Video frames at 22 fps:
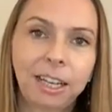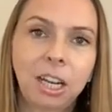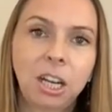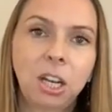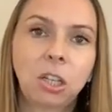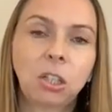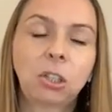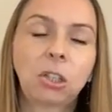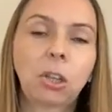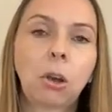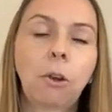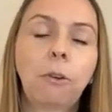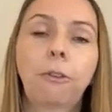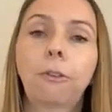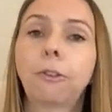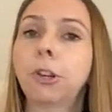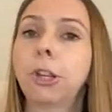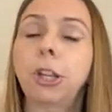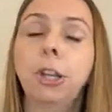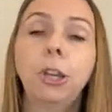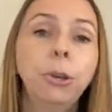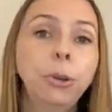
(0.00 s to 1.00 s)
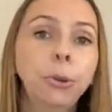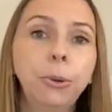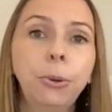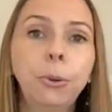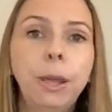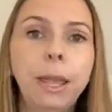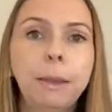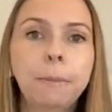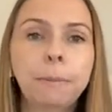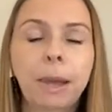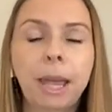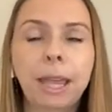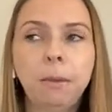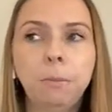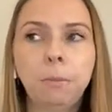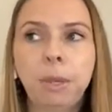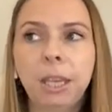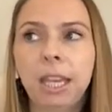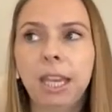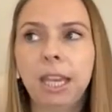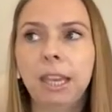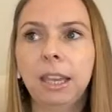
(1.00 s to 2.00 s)
So for you, it might
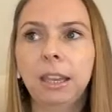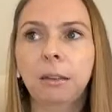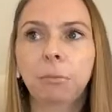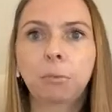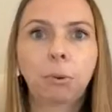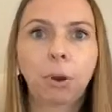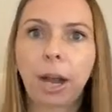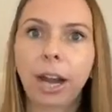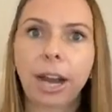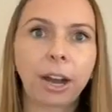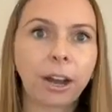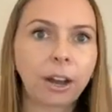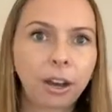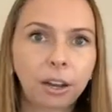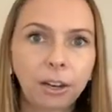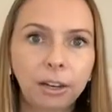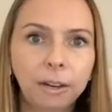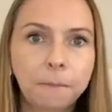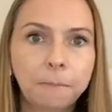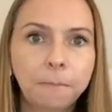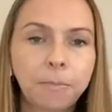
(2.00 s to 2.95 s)
be prayer.